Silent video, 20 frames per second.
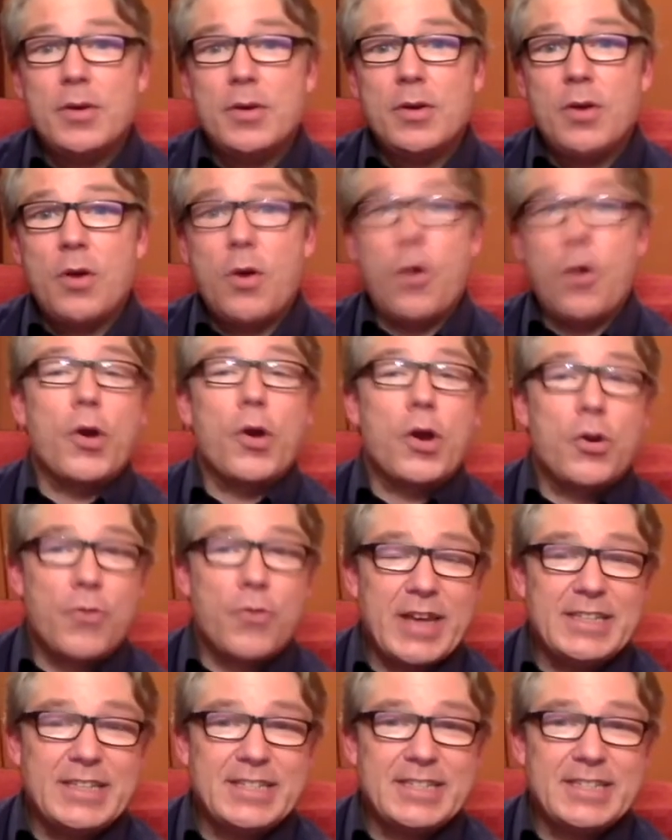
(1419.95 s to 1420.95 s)
or
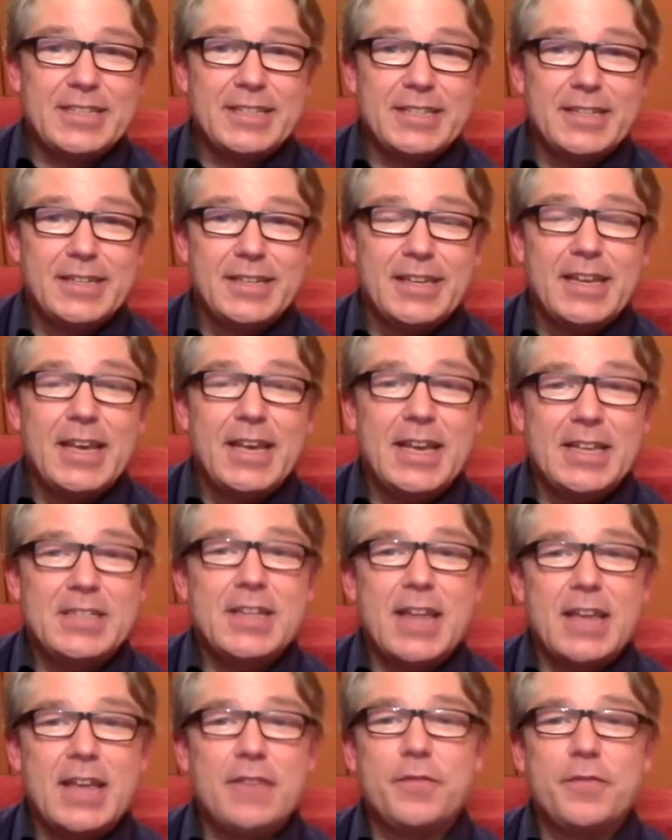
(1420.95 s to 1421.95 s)
Christ, his
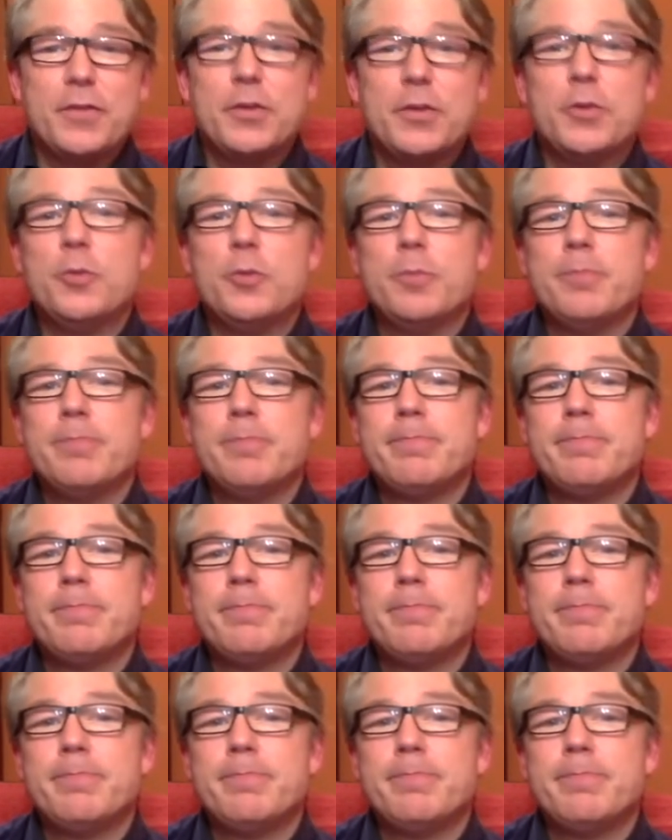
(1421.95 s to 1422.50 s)
life for you?